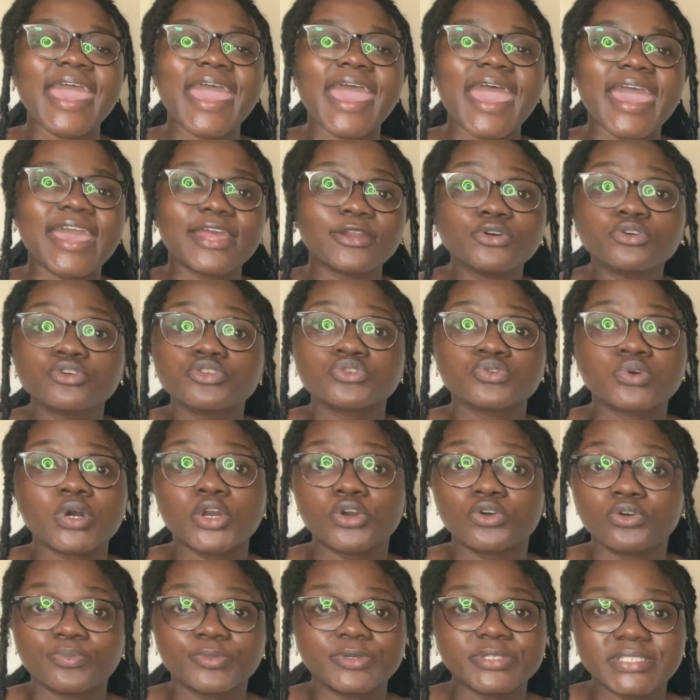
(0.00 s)
and also
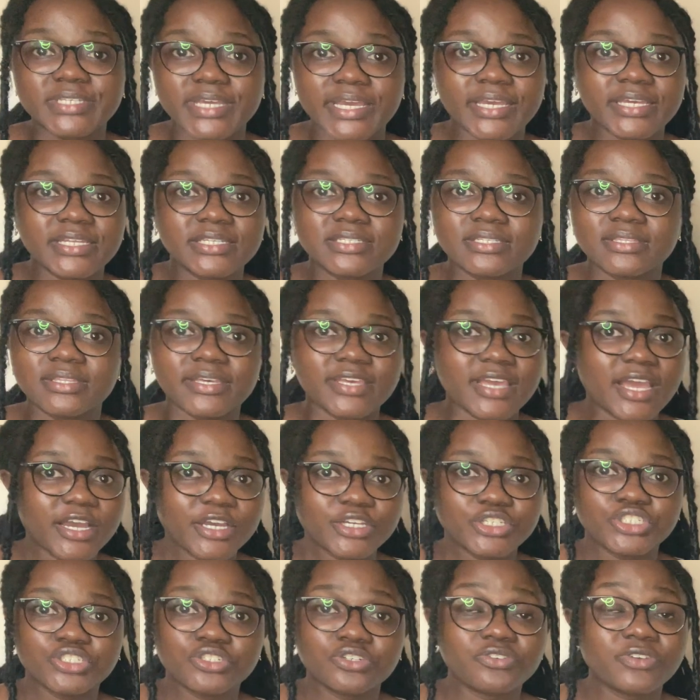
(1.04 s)
accommodate the younger
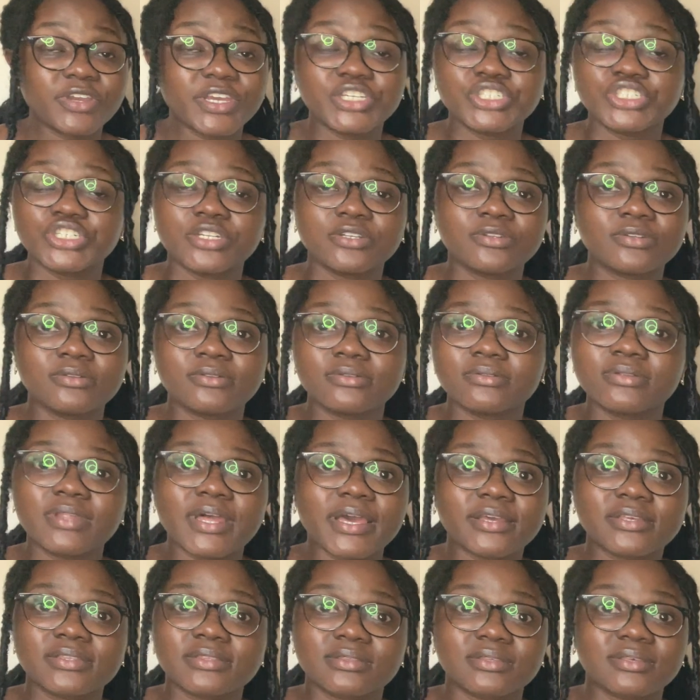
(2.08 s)
generation, like
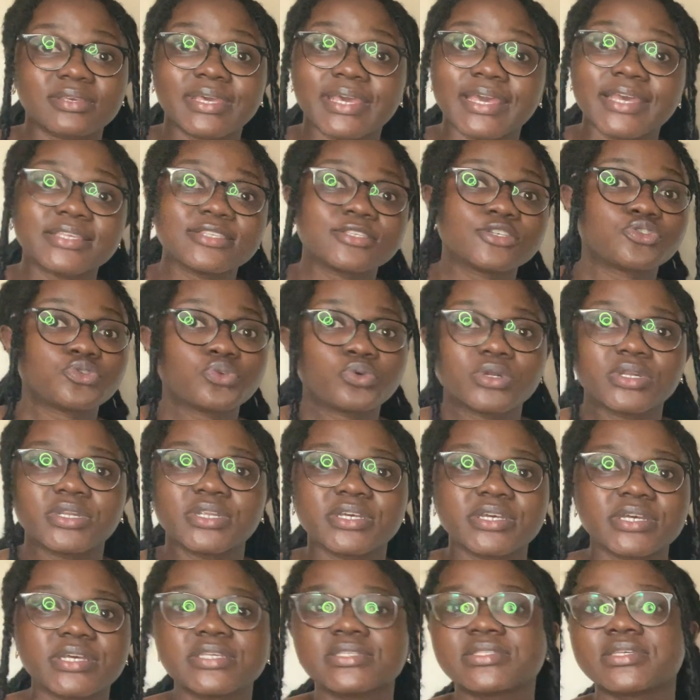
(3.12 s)
kids,
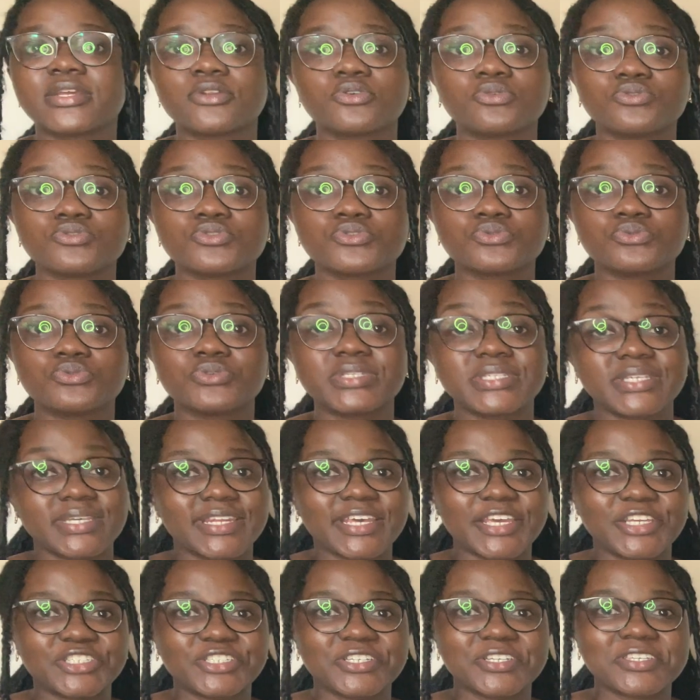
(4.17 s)
toddlers, and also
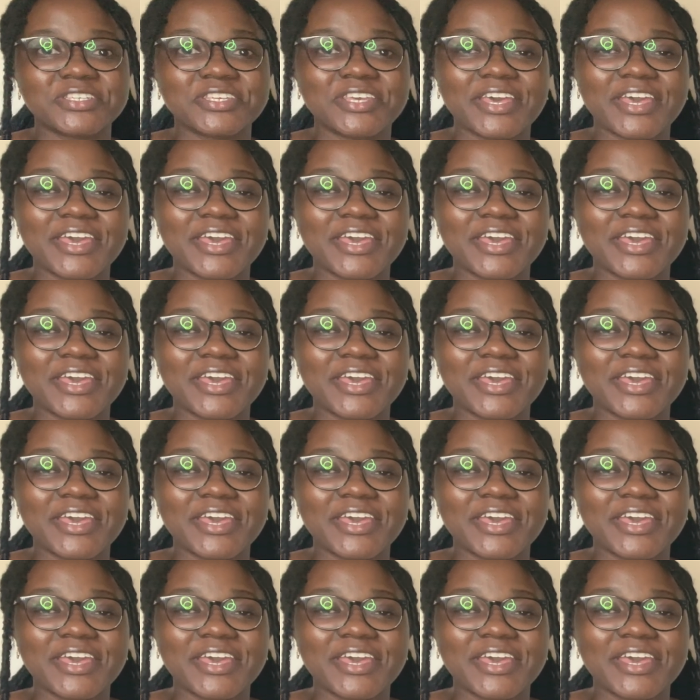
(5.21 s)
teenagers.